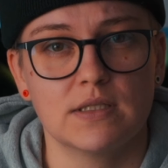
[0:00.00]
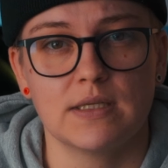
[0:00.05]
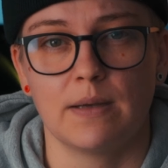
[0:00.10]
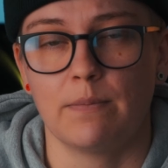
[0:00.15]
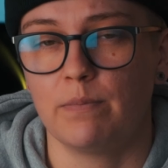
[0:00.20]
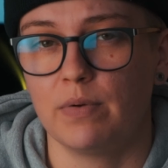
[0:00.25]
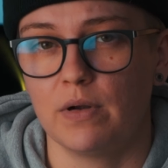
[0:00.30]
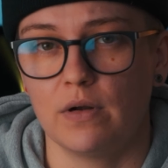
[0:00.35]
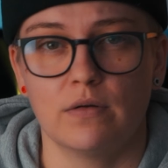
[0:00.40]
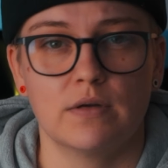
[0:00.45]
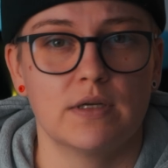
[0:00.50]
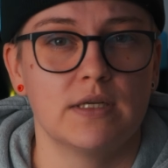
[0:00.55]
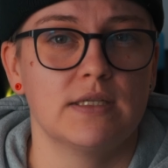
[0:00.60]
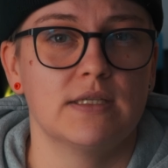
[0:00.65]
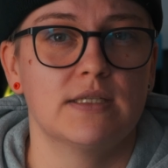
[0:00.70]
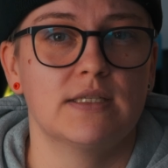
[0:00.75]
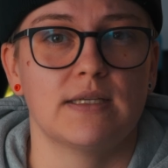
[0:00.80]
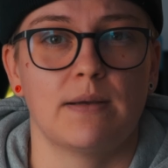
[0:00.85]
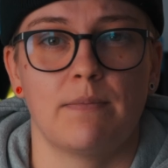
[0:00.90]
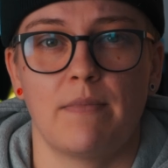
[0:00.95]
some
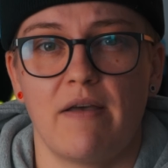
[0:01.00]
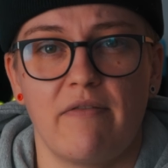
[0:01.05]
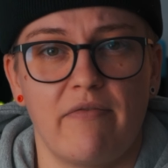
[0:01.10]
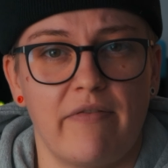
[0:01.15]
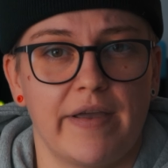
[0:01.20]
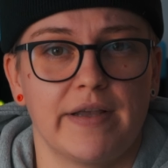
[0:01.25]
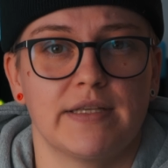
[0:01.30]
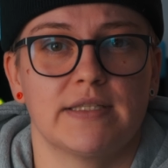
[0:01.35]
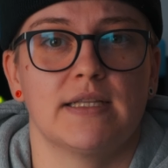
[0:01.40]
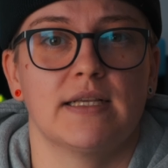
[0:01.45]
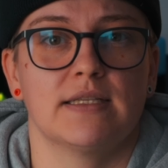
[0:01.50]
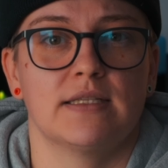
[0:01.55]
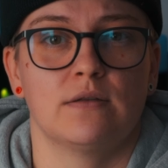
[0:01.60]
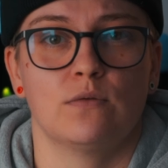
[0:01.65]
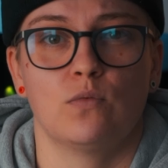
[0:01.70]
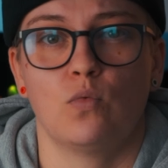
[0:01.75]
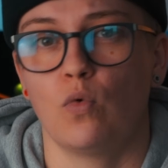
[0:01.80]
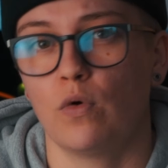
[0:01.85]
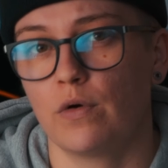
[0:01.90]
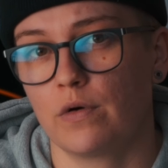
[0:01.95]
plugins, some effects
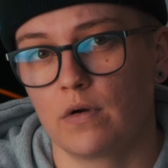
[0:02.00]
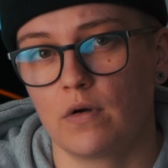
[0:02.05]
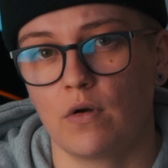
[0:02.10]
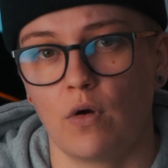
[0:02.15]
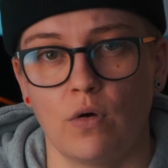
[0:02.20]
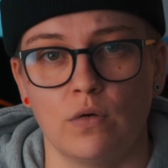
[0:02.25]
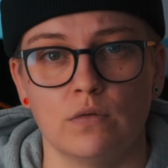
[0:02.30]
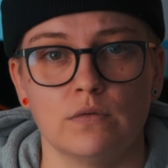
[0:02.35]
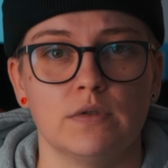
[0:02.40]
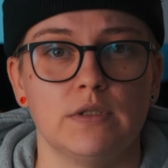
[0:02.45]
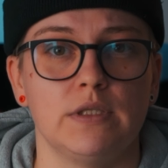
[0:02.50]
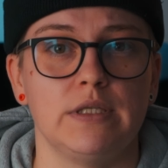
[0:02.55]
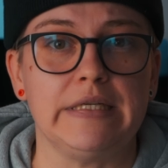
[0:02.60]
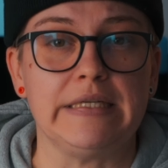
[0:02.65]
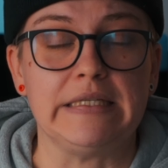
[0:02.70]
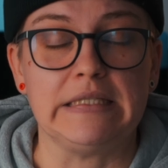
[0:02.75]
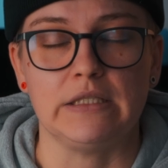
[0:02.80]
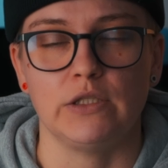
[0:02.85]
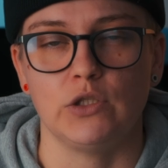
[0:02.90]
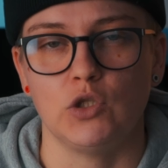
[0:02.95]
doesn't work on the
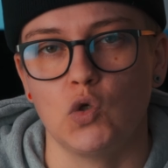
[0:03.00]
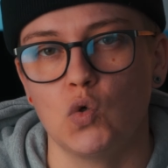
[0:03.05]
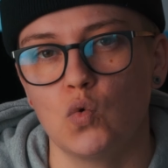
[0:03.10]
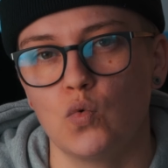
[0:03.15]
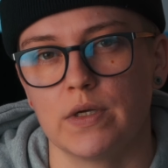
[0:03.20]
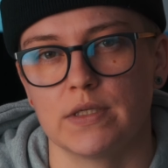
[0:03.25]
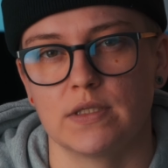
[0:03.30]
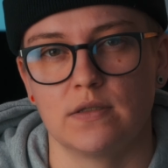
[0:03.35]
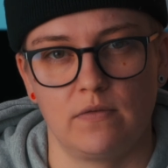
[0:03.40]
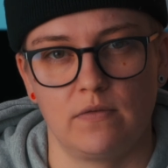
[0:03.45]
newest